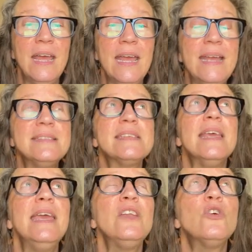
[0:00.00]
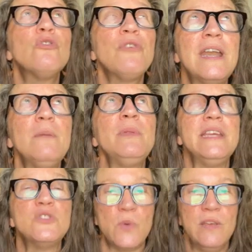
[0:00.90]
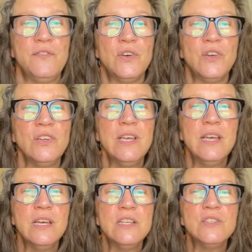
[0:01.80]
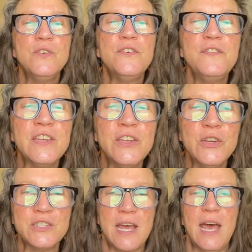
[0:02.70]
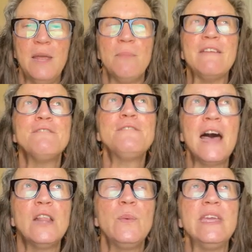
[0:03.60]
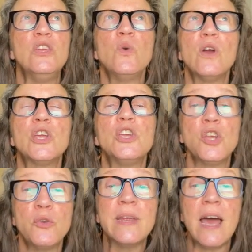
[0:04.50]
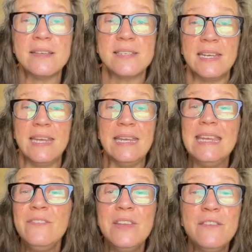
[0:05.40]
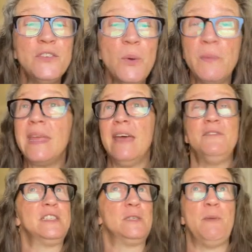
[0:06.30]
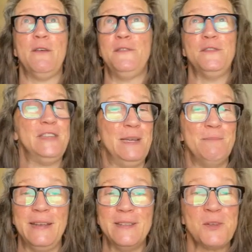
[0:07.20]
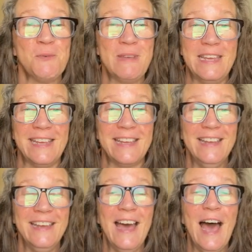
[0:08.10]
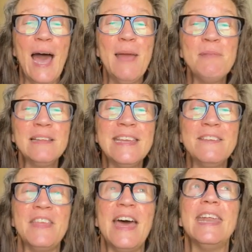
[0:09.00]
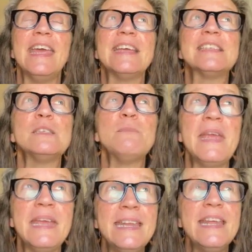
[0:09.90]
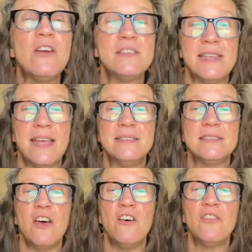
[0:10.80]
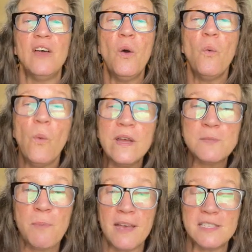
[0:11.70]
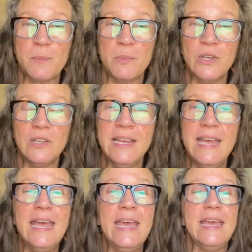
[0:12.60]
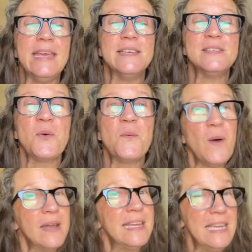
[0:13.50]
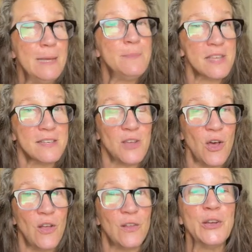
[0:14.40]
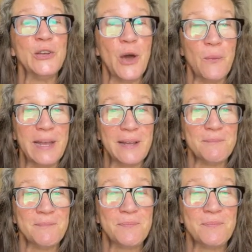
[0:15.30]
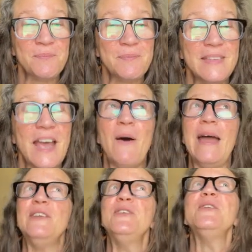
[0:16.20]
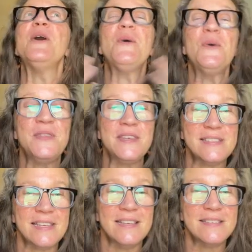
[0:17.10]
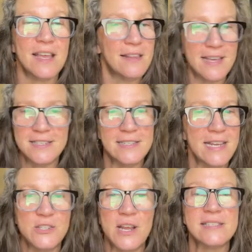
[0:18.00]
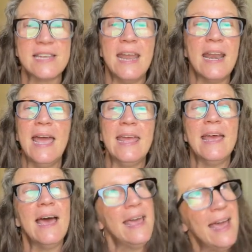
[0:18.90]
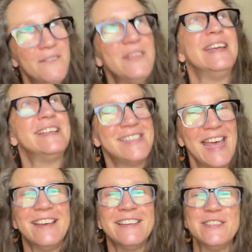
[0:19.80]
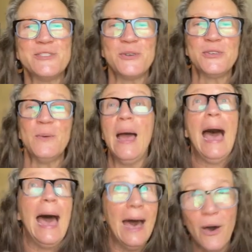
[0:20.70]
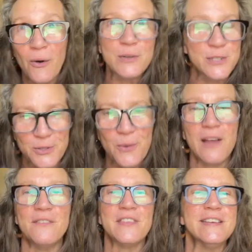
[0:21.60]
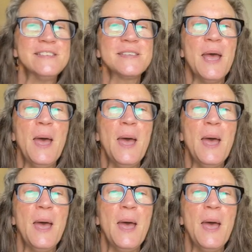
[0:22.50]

It's incredibly joyful to fill your time by following your curiosity, even if you only have to spare 15 minutes a week. I believe that expanding our sense of what's possible is what keeps us all going. Now, I know this is a lot to digest, and I haven't exactly told you how to do all of this,